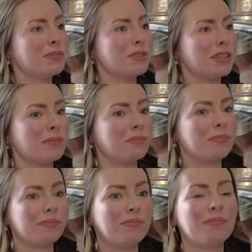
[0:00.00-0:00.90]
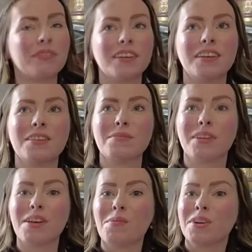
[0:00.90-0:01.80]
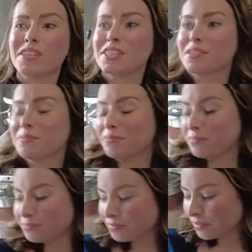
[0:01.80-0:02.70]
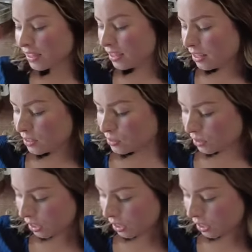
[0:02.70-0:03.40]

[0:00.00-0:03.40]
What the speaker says: between them, but that works. So